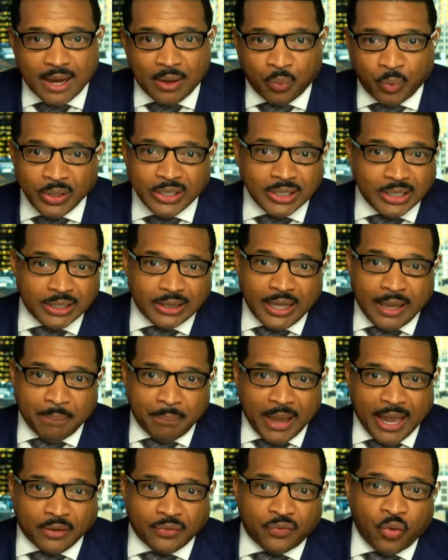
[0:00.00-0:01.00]
We did that
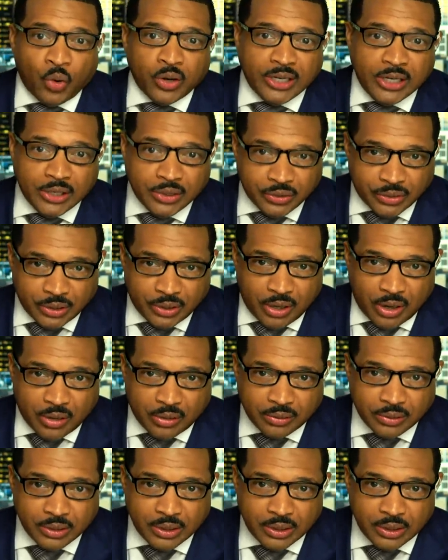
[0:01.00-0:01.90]
back four years ago.